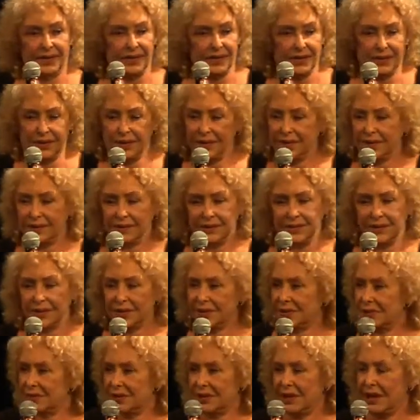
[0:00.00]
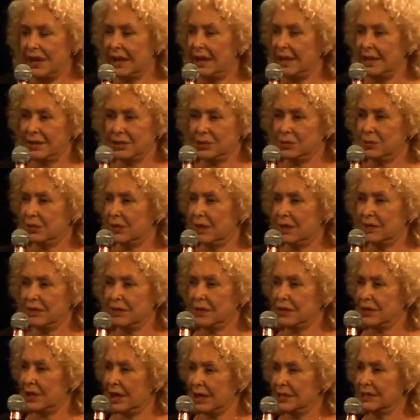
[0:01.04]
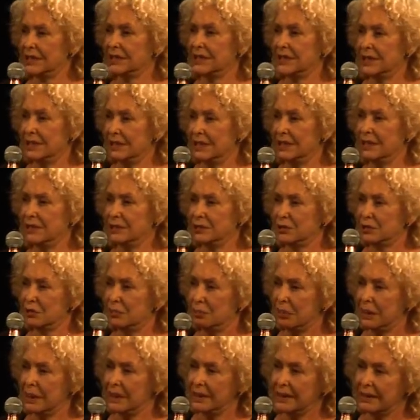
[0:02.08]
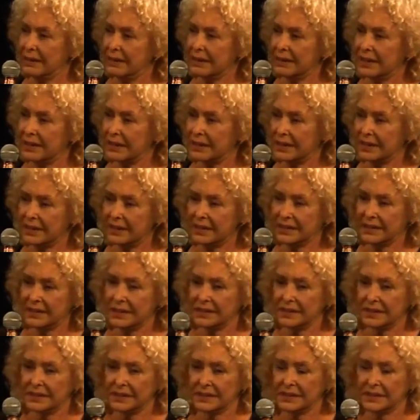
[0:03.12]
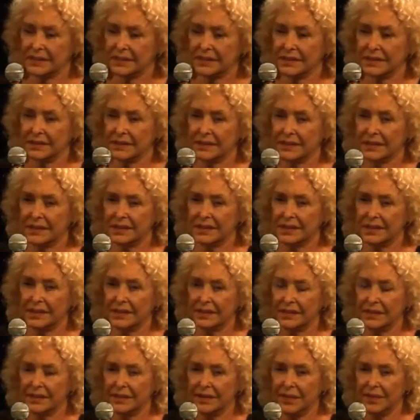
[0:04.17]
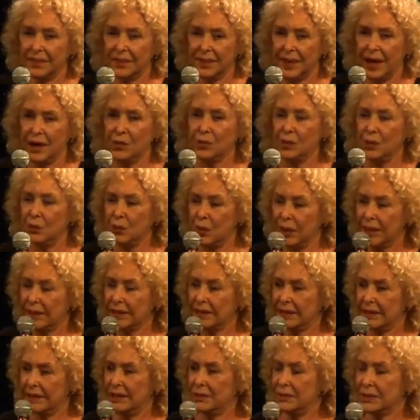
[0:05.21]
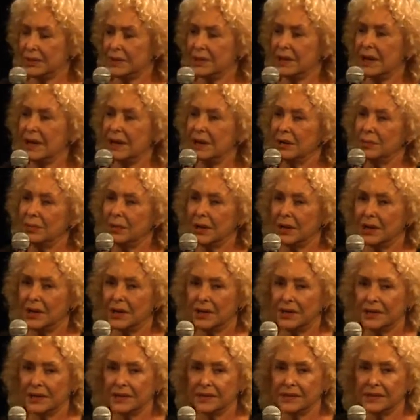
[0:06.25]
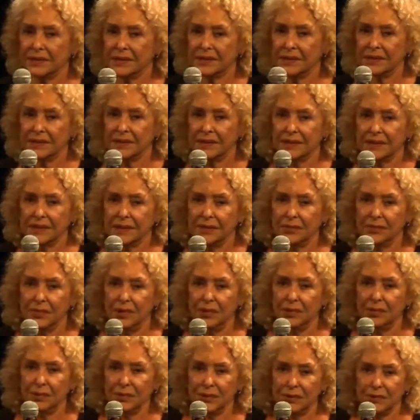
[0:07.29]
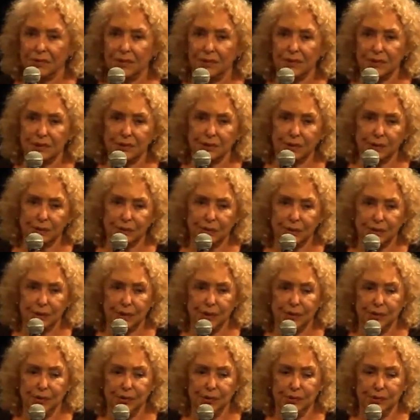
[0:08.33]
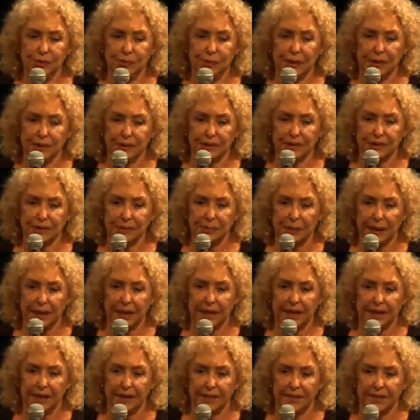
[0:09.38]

uh, just to add to whatever density needs to be there. Um, and we went, and it was a nightmare, but it was crucial to participate.